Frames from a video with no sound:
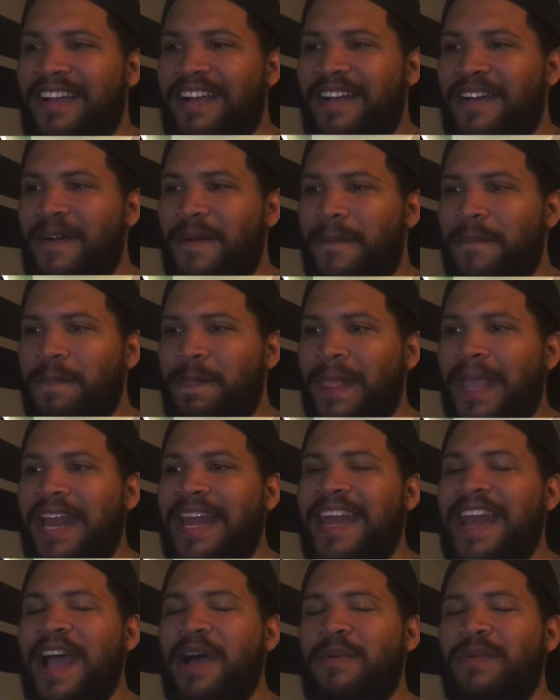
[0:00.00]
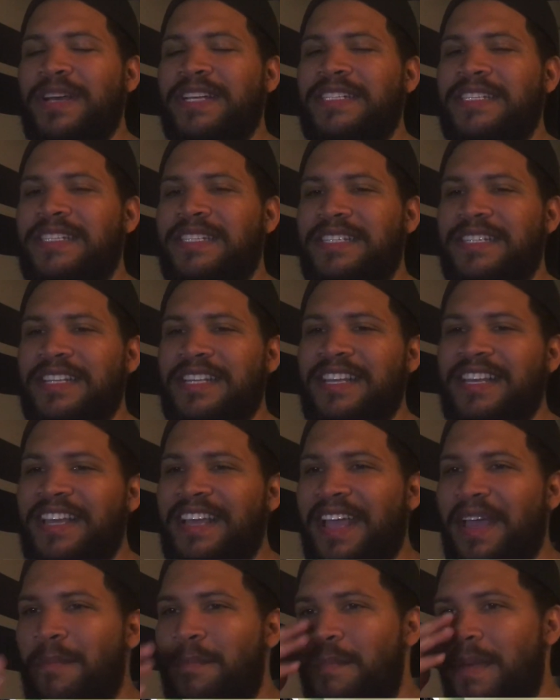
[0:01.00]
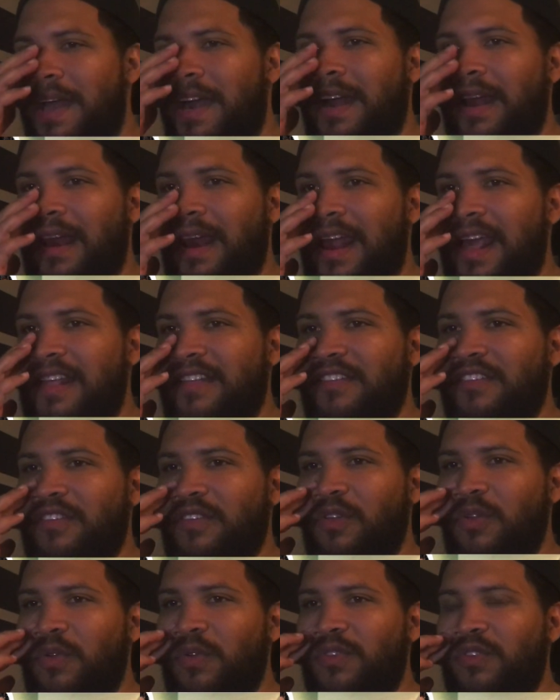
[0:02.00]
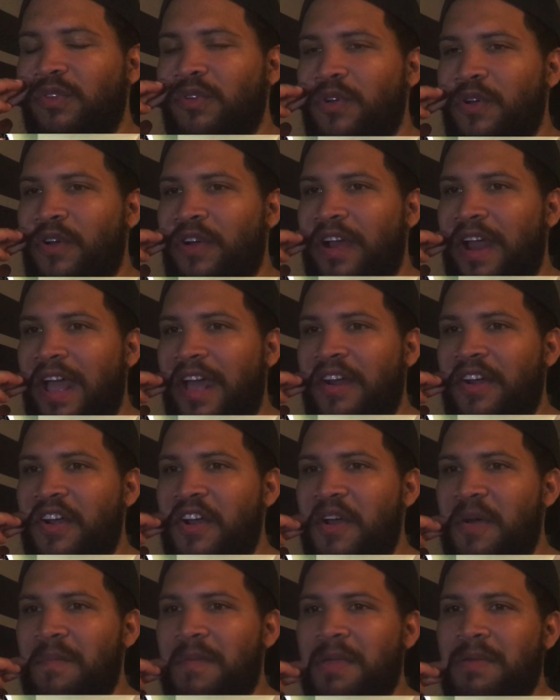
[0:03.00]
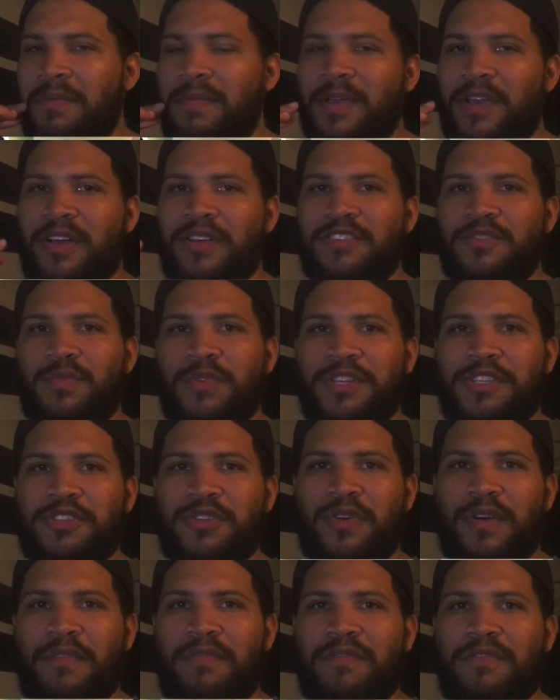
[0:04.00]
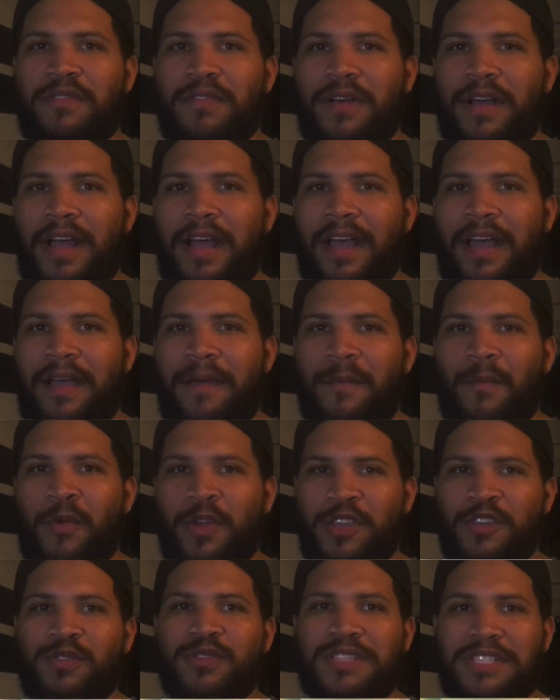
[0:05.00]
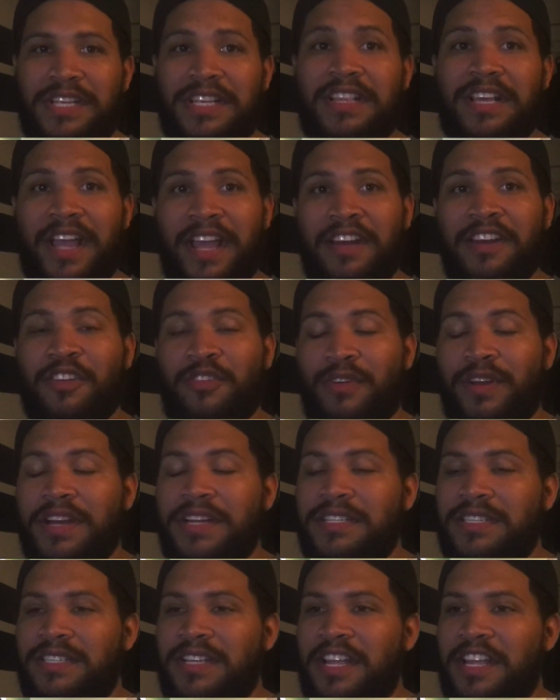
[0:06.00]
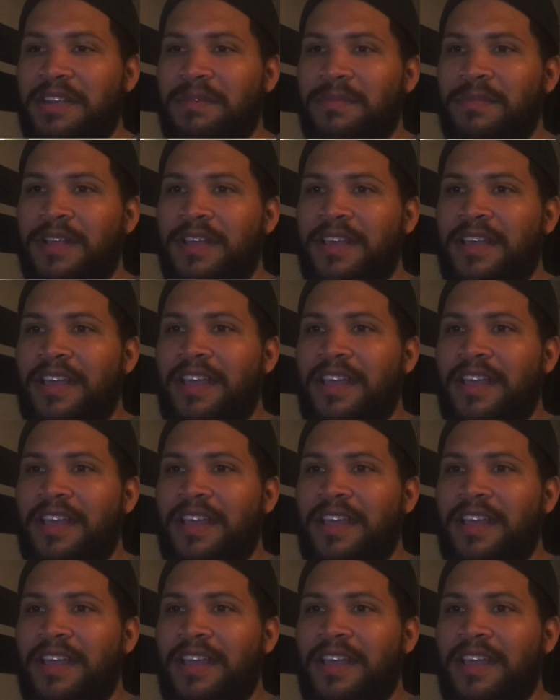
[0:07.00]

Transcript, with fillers: Um, and now I see a better Lex Luthor. I don't know, maybe because we saw for uh, when you see the end of crane scene,